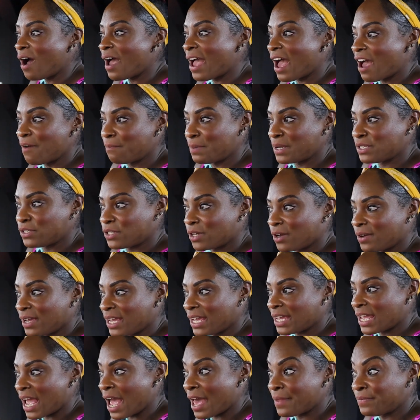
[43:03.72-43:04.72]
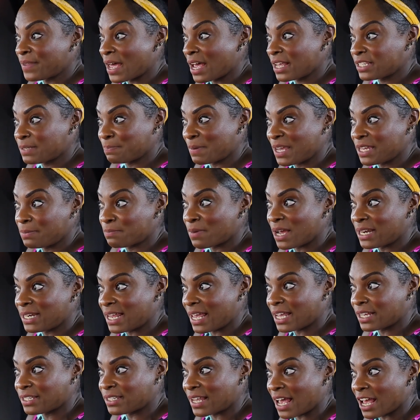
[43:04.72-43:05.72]
I have been doing, and that's made my
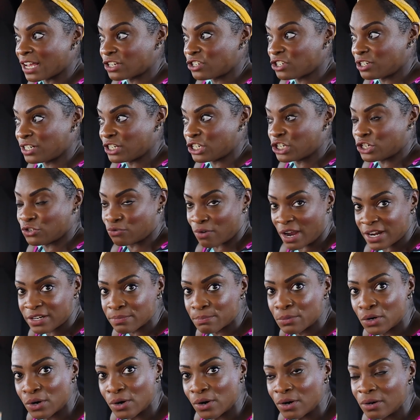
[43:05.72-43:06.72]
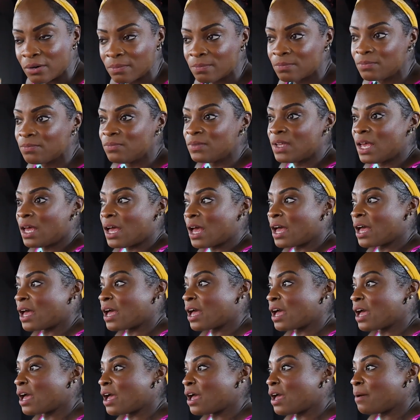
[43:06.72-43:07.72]
legs actually shred more
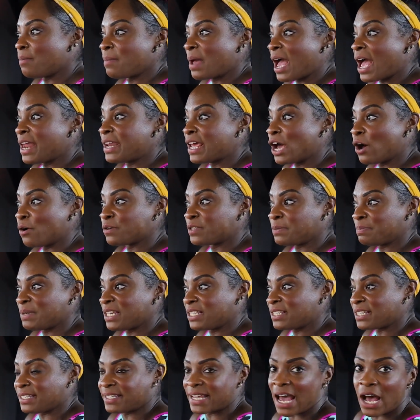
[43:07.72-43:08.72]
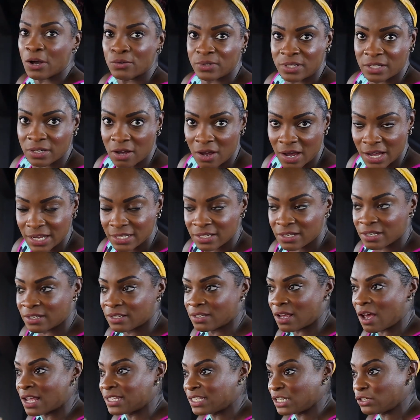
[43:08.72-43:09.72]
and helped me to downsize,
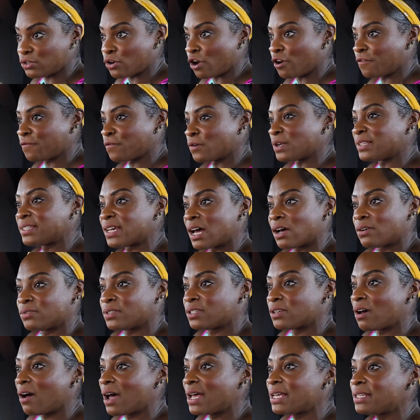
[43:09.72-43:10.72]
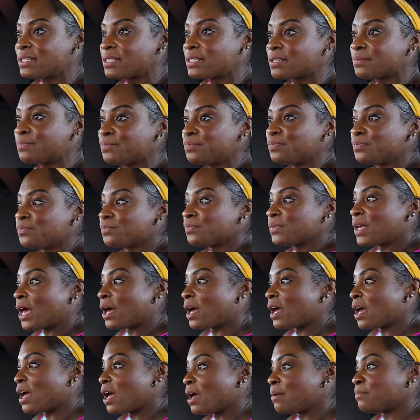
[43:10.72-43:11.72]
because I did go through a downsize.
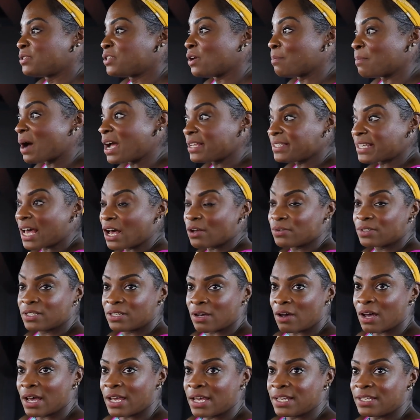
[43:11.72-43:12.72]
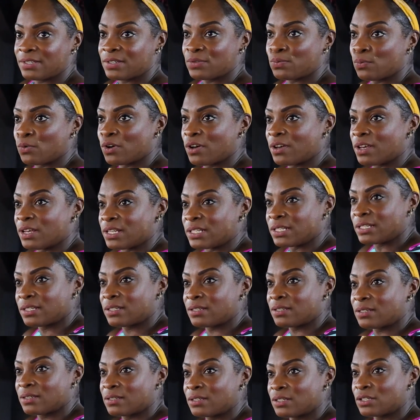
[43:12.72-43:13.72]
So my downsize
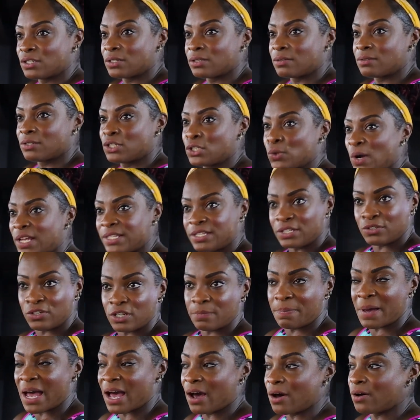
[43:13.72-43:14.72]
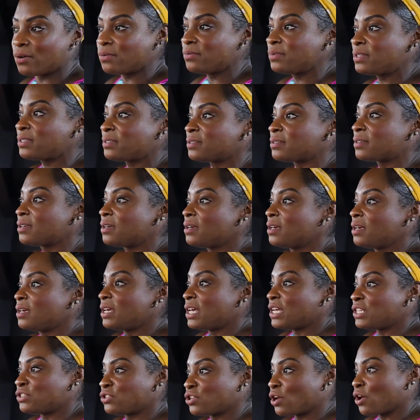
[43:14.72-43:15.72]
was 22 pounds
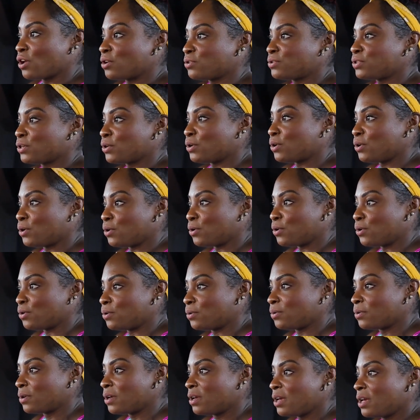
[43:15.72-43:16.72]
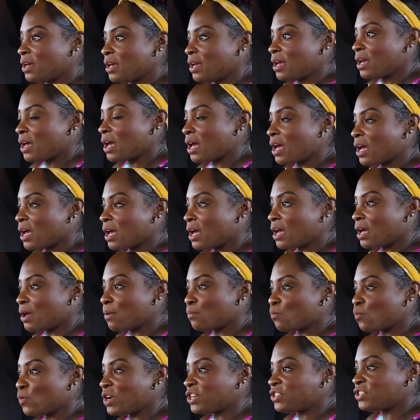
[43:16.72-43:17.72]
in total,
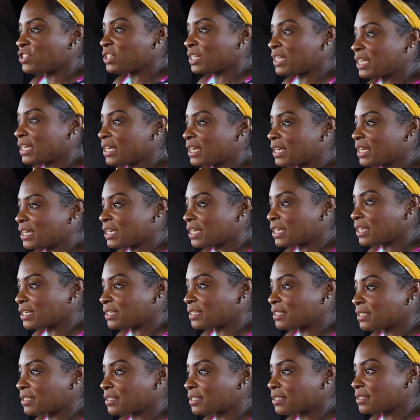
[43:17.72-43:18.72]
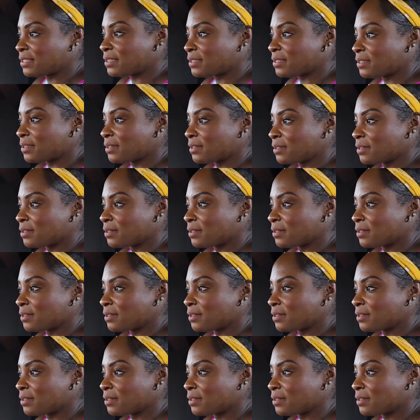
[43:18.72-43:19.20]
which is